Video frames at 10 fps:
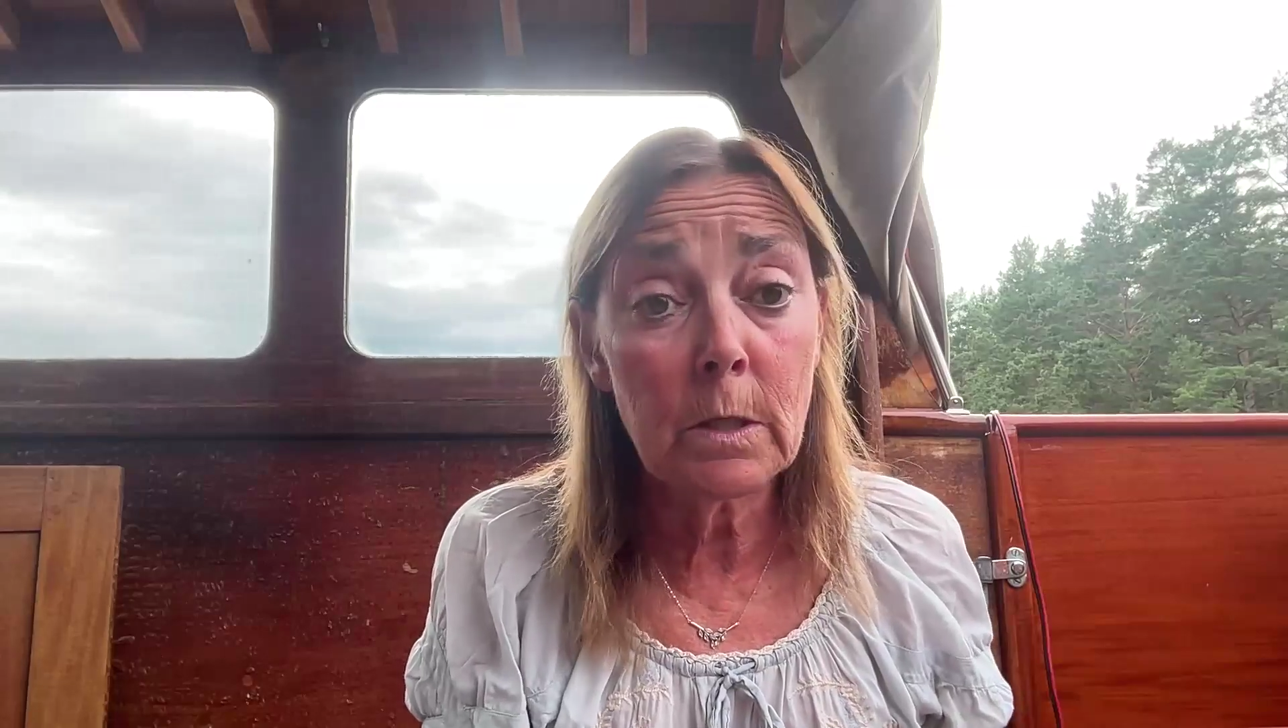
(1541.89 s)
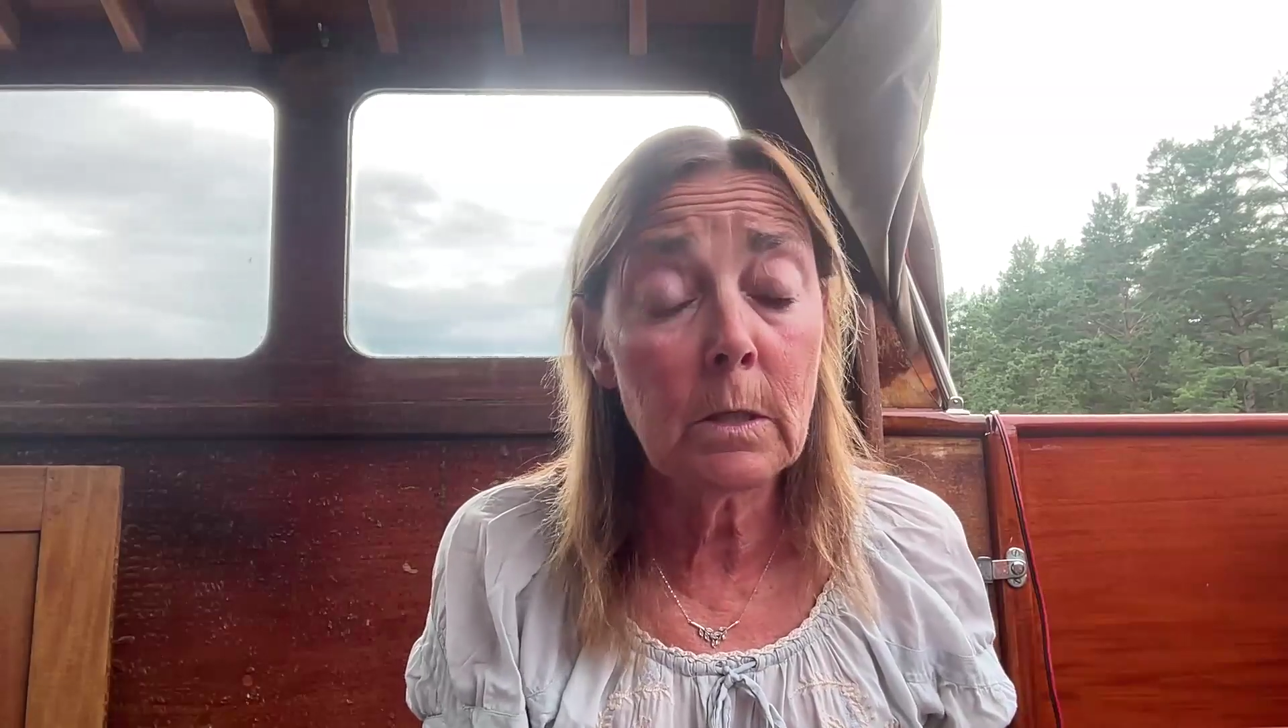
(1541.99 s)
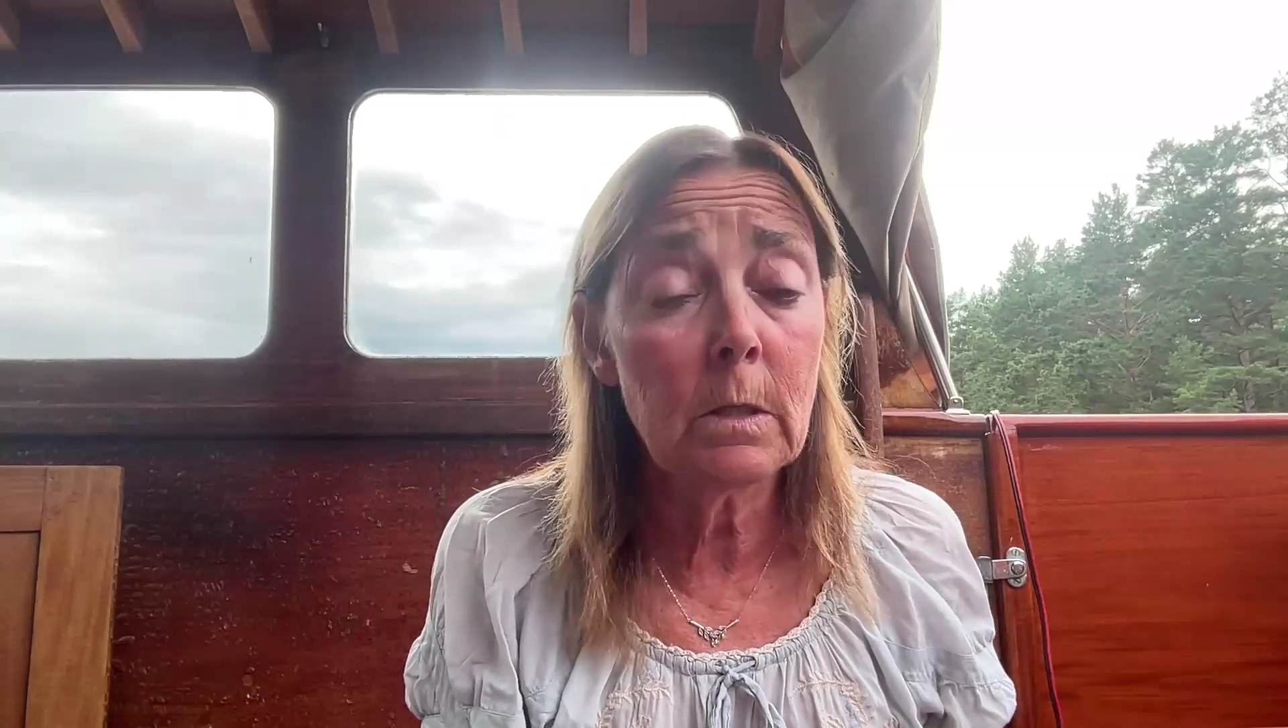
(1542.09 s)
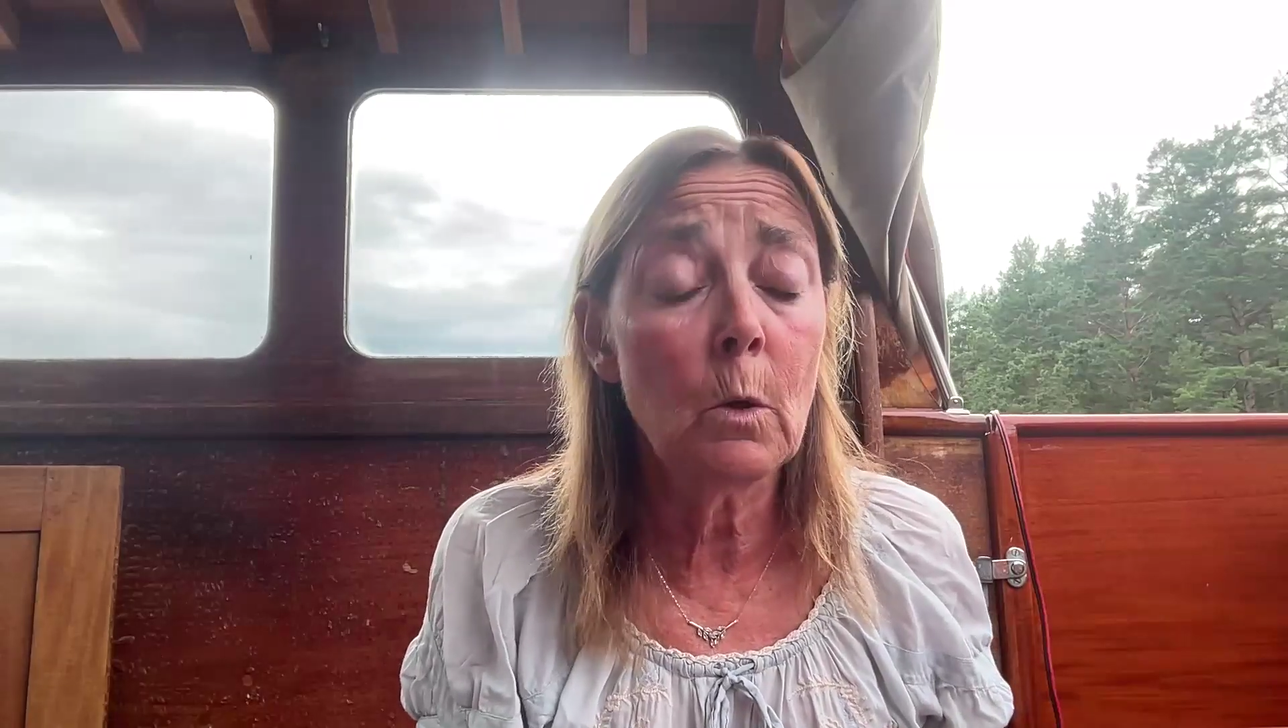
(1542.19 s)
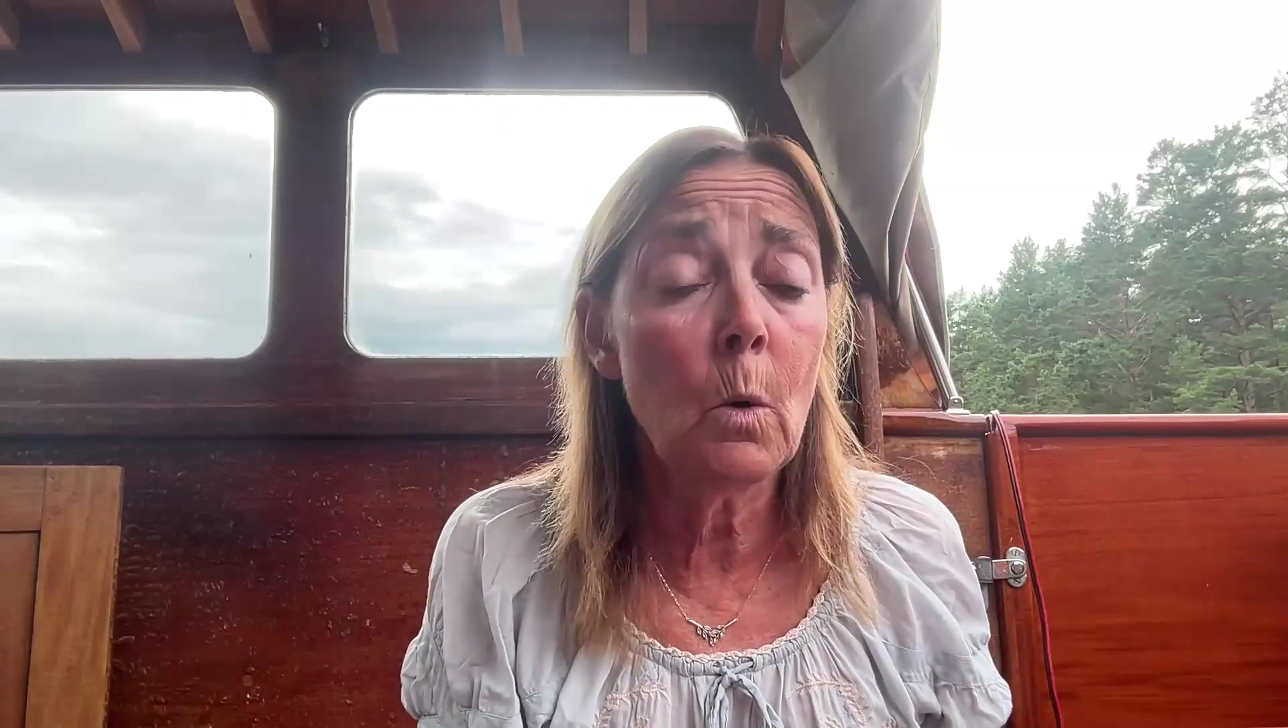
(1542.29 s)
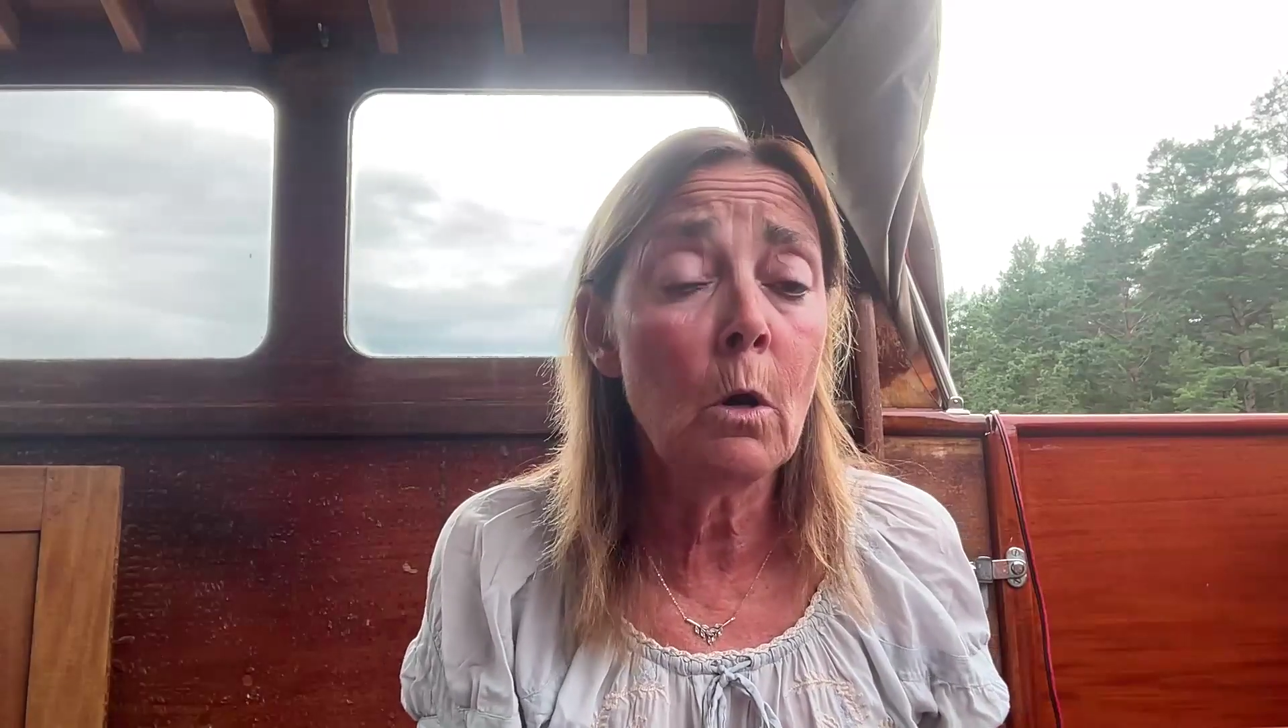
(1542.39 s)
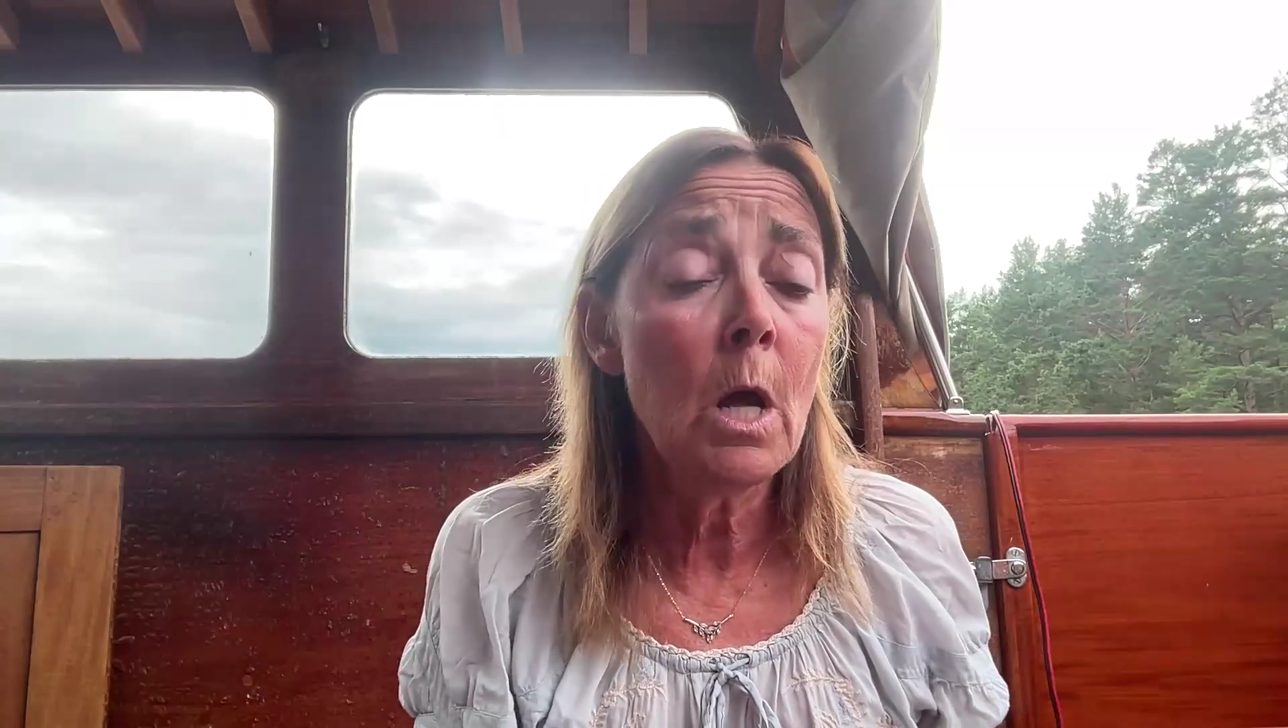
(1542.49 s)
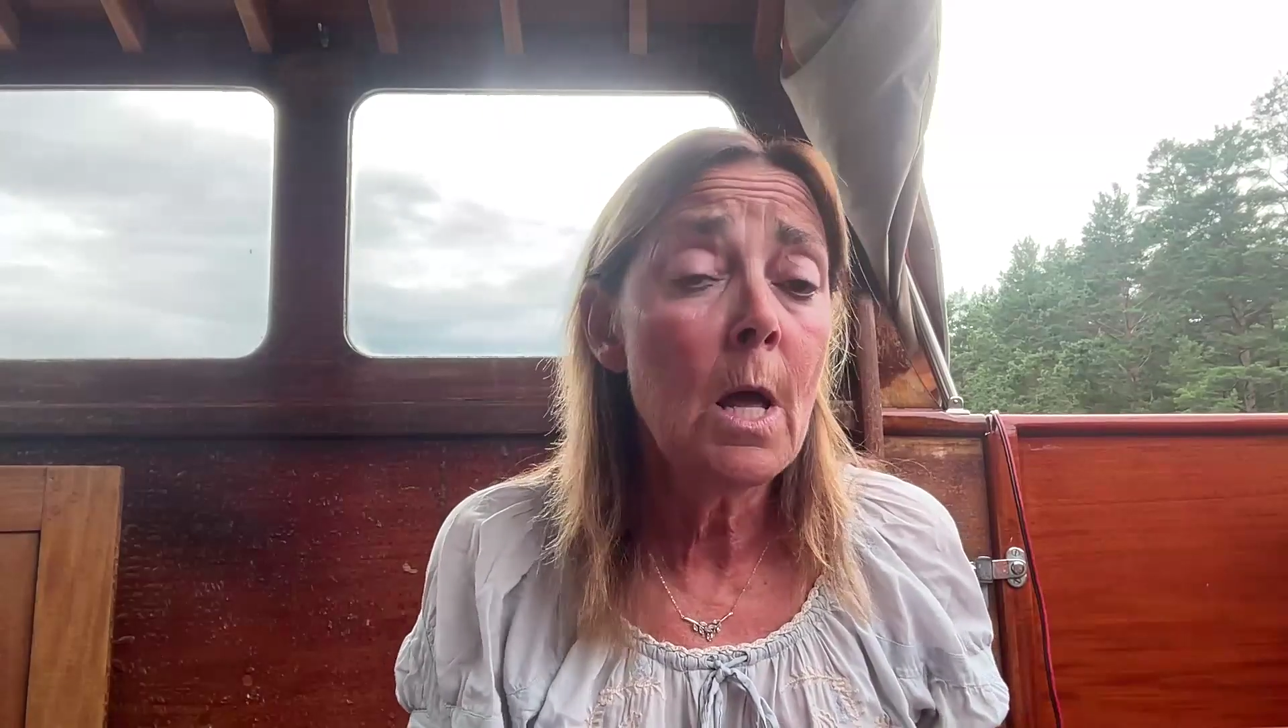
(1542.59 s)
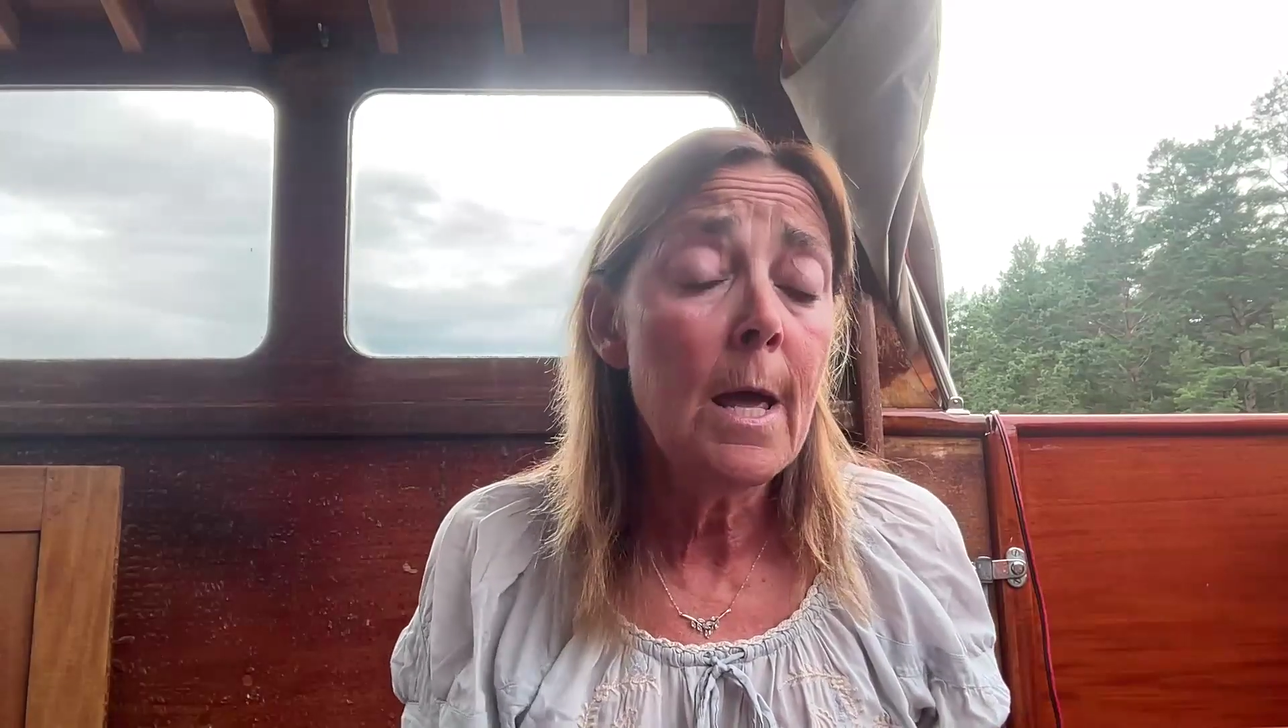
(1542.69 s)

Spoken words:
and so on.